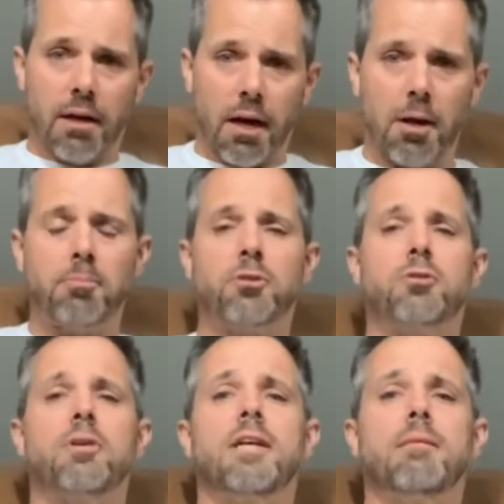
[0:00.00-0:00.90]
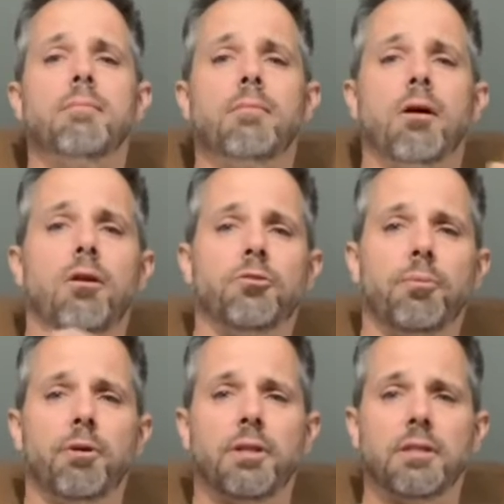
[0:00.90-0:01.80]
upstream,
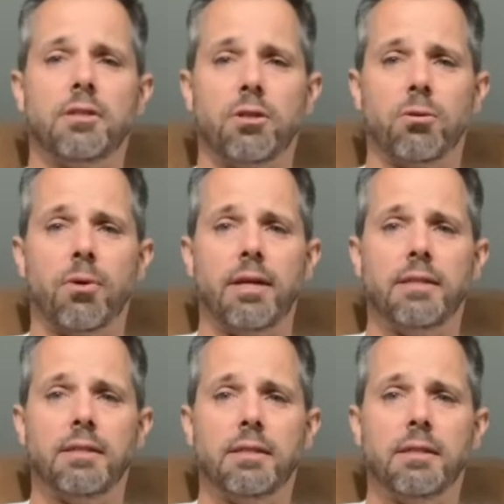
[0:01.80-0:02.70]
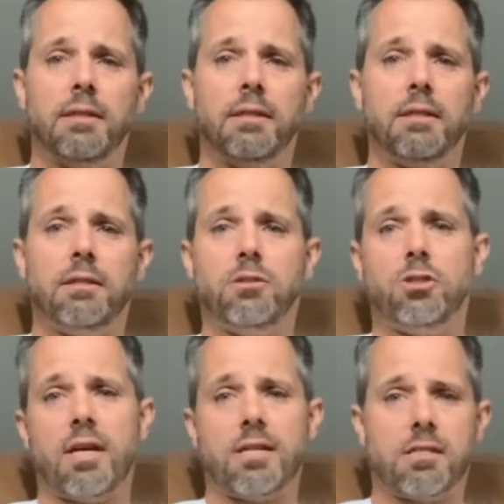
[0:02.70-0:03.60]
ultimately to the right
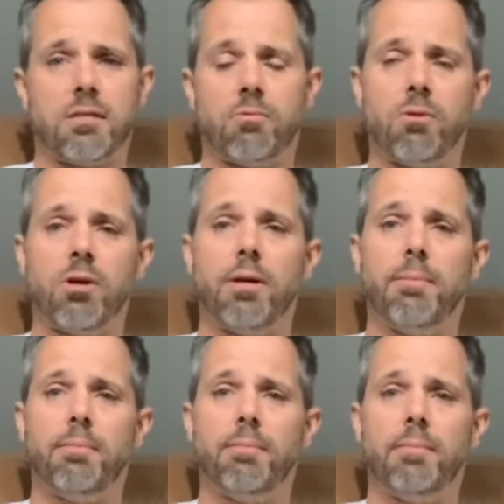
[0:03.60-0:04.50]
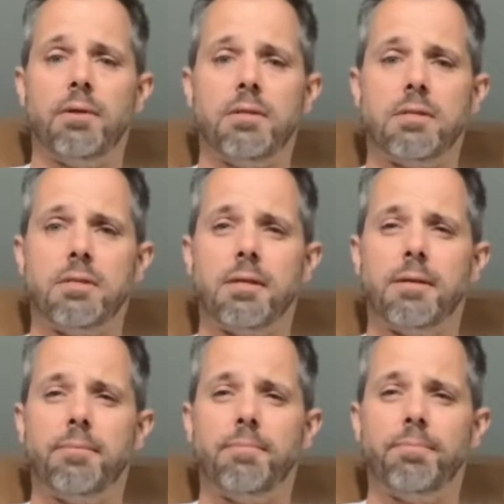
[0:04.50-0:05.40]
chest, where it is
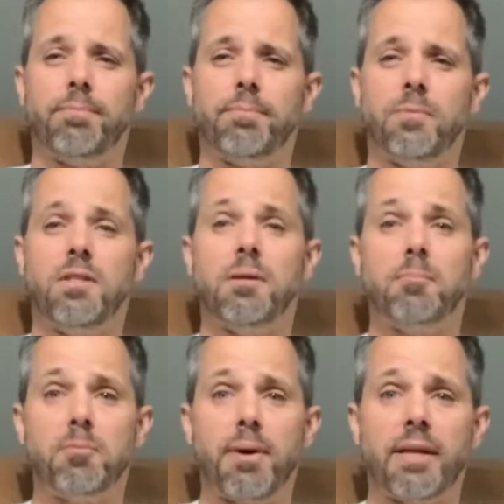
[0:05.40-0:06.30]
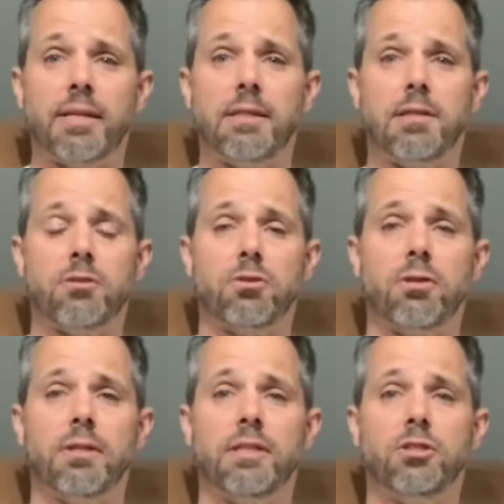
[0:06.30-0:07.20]
dumped back into the
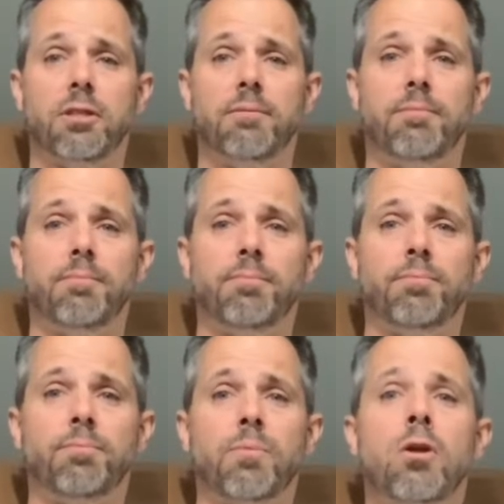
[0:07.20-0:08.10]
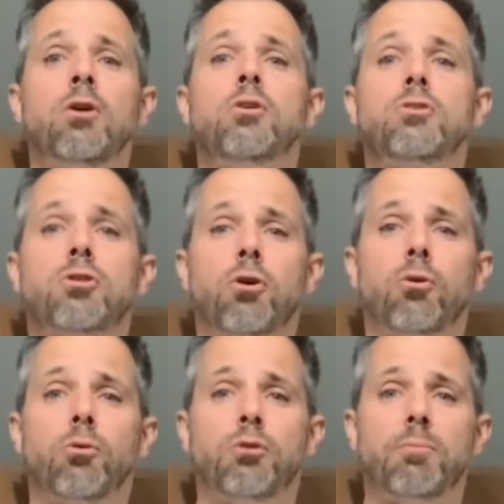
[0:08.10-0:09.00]
circulation.
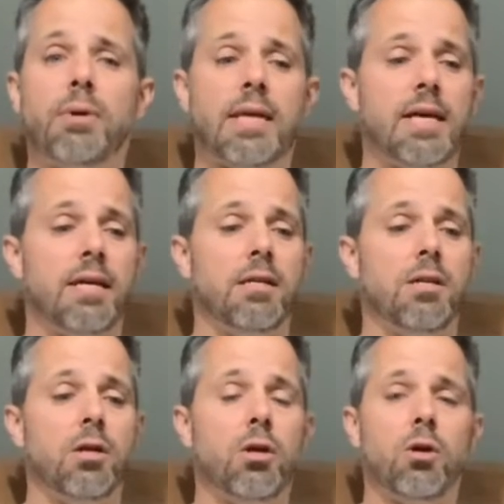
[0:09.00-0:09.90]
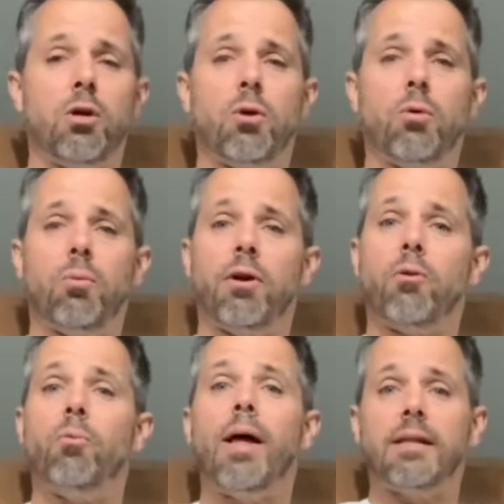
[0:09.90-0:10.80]
So to begin, we are
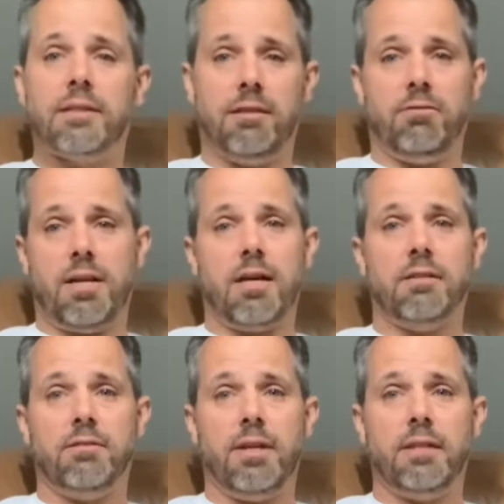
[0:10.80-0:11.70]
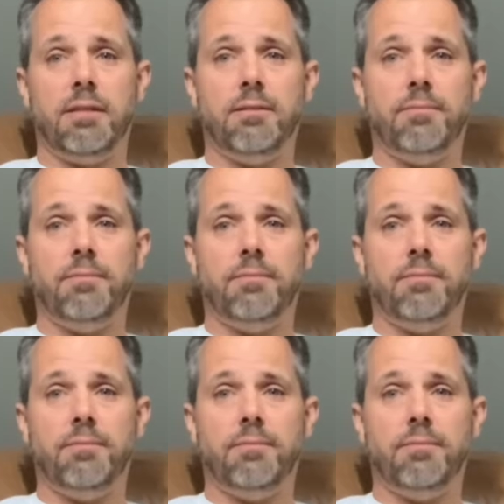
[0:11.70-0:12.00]
relatively elevated.